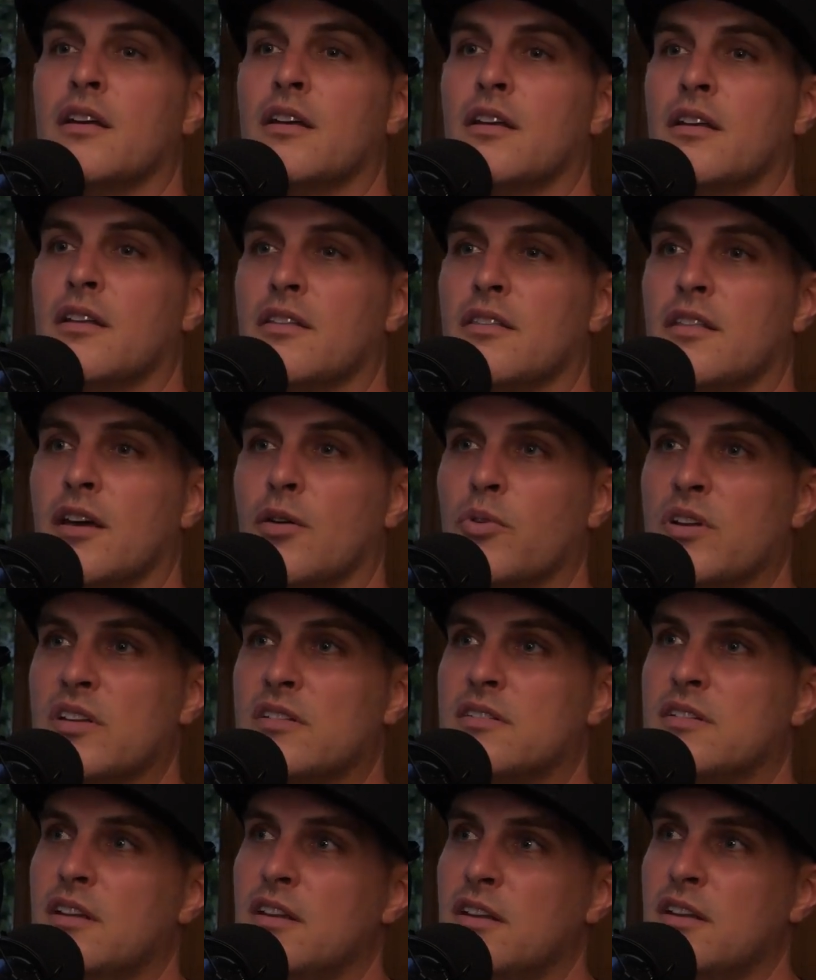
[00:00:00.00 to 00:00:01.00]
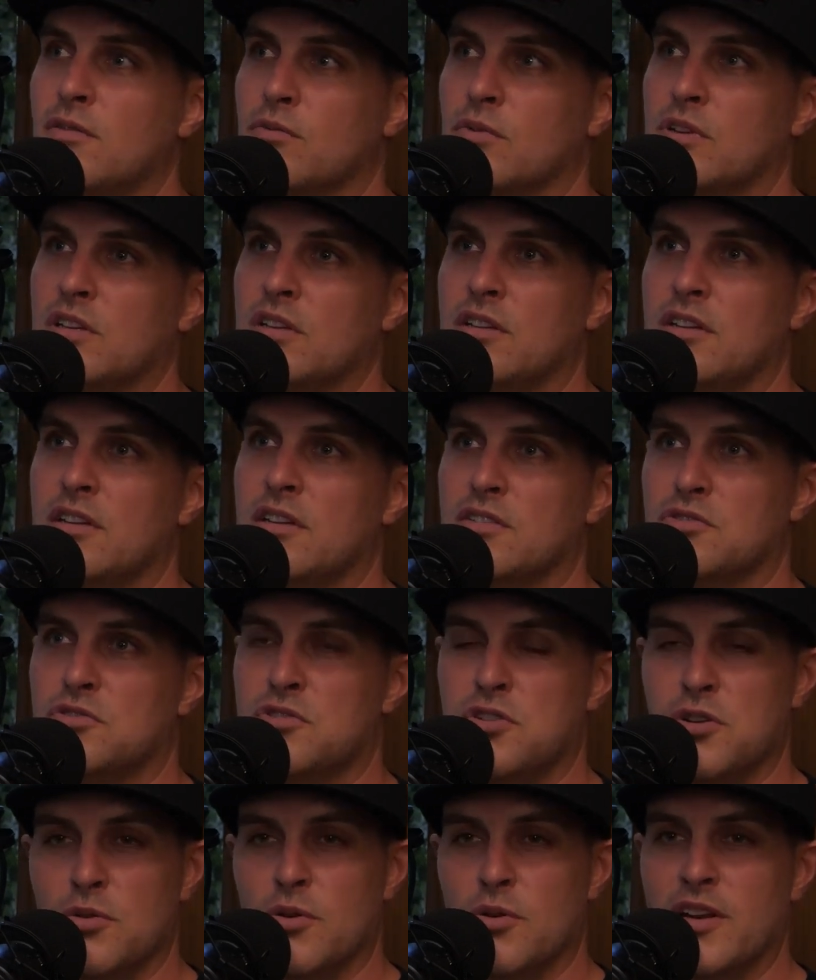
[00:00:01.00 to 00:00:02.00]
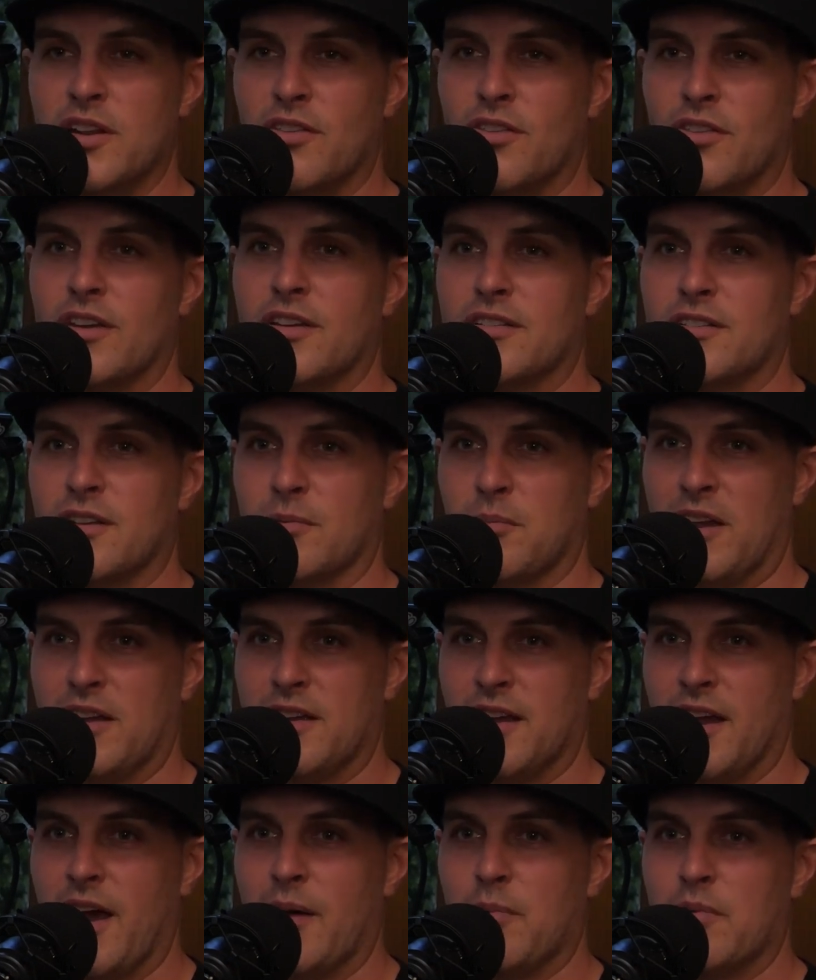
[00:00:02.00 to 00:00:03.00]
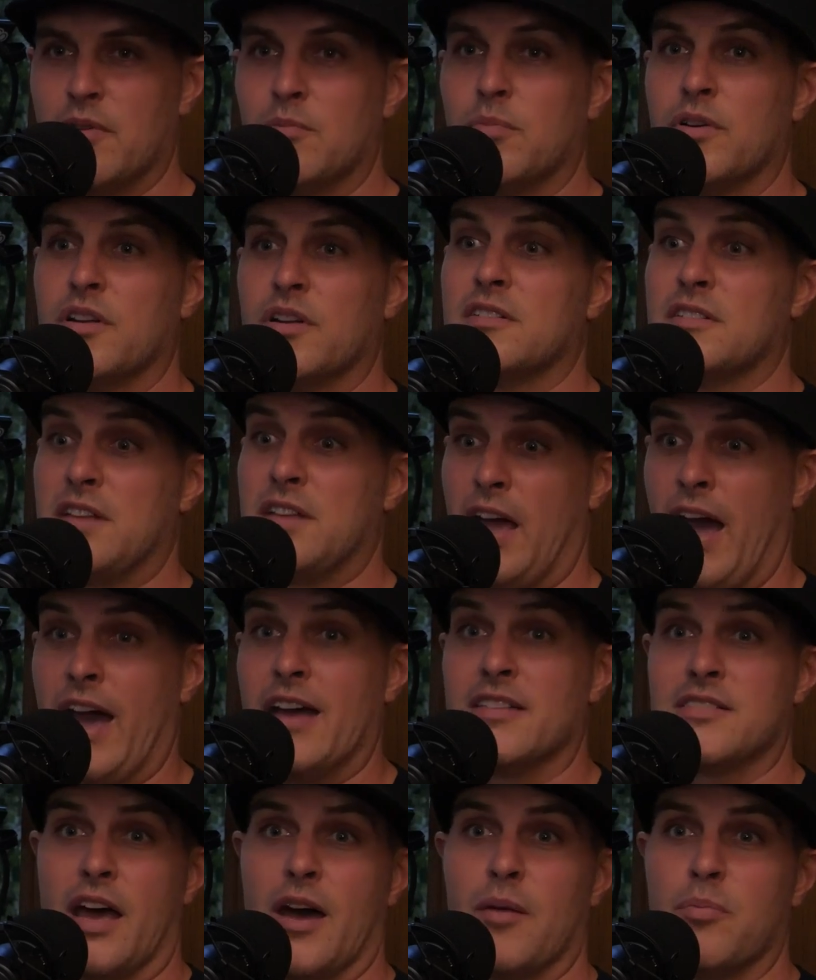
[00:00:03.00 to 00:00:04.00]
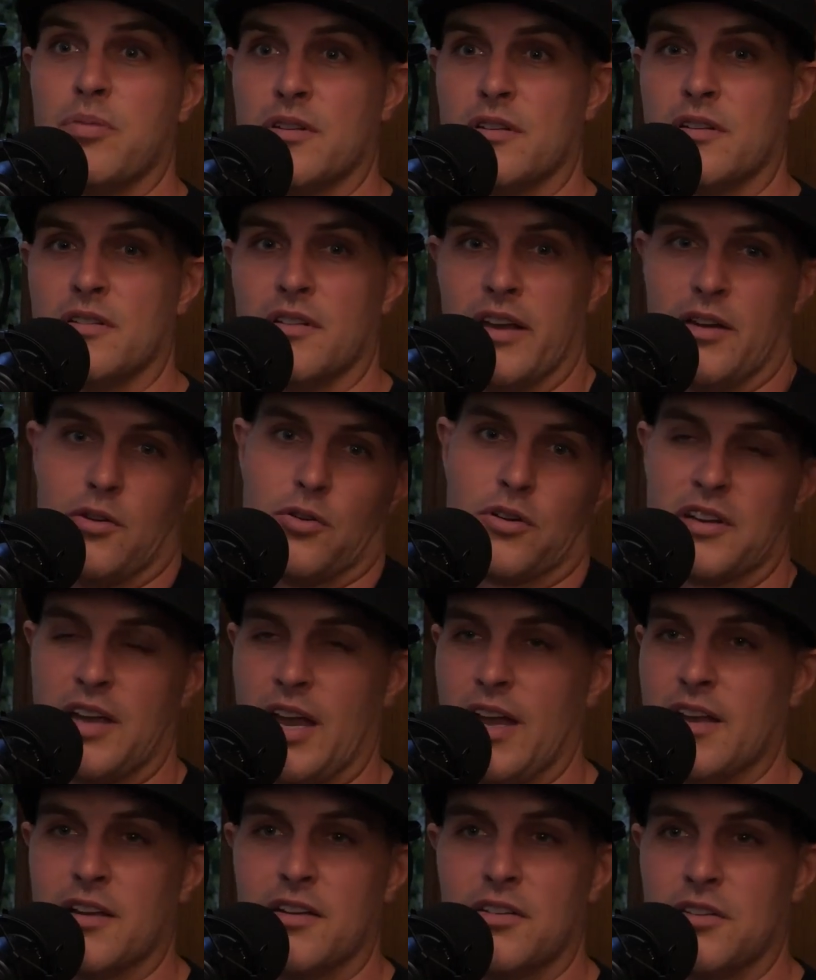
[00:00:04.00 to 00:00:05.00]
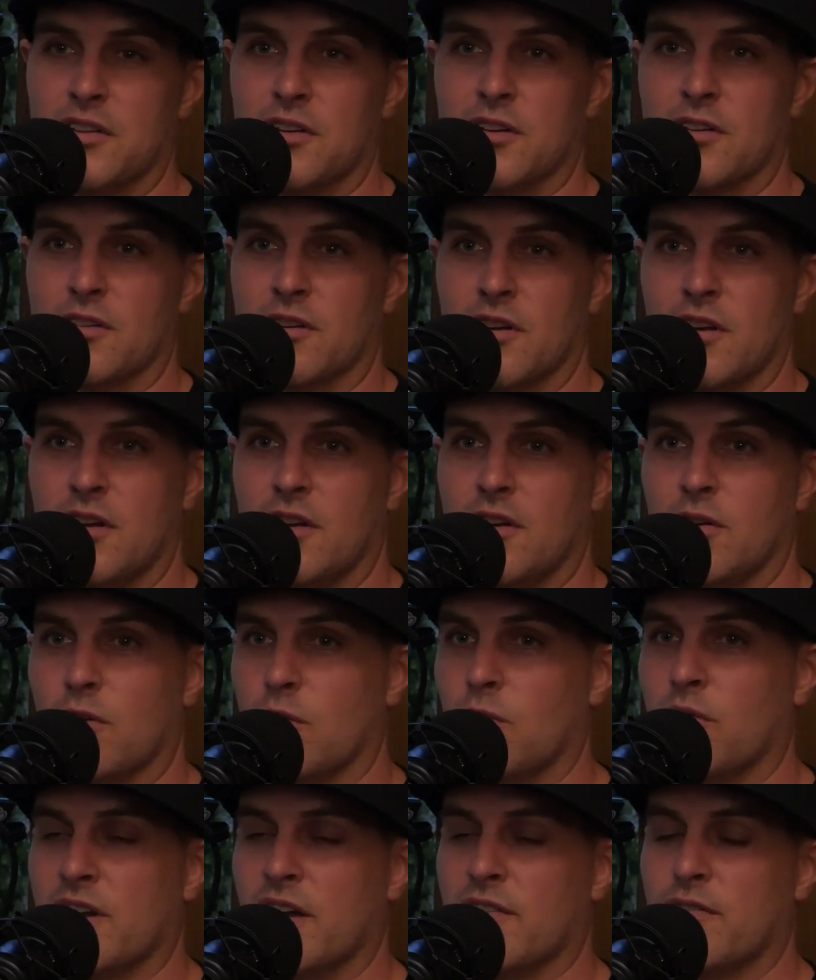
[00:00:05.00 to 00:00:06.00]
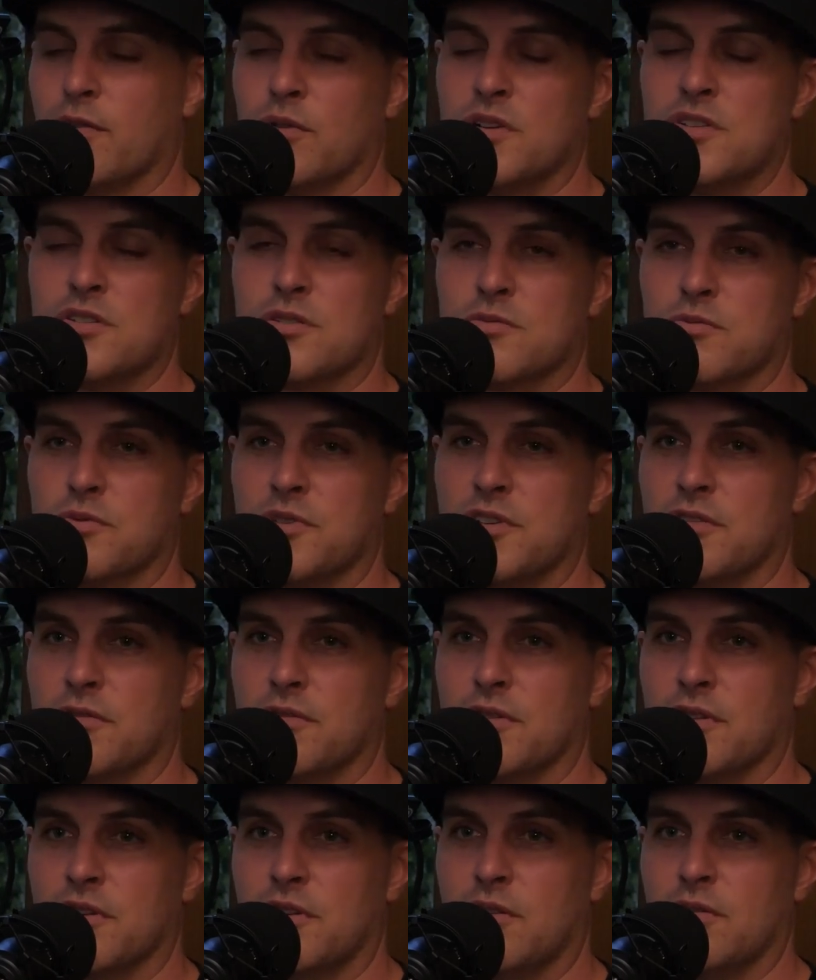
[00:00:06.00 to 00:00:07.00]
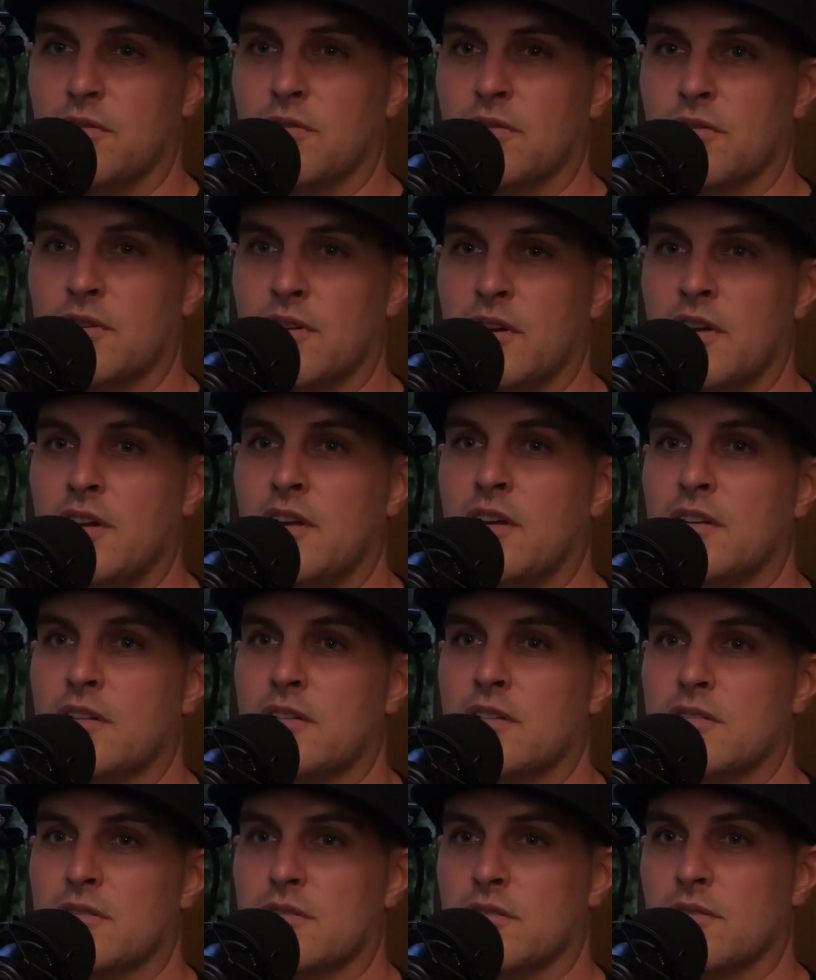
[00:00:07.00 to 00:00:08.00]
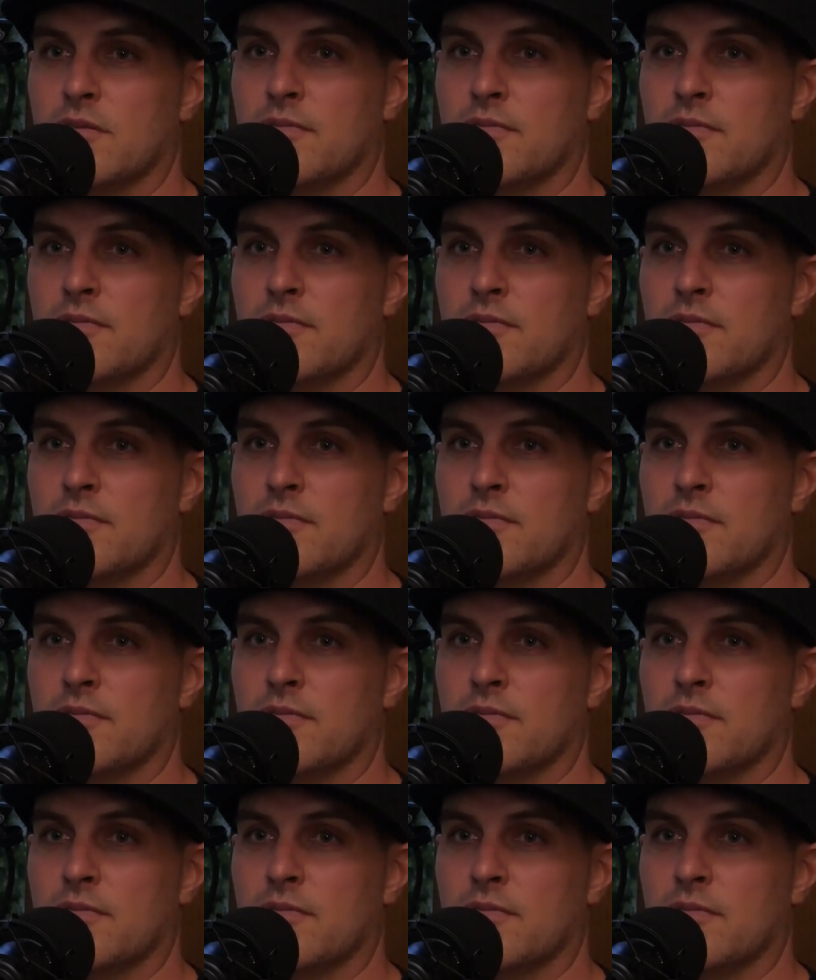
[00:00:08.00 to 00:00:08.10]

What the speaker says: that we didn't really do anything to make it happen, but it has happened like organically or whatever, which is really, really cool. So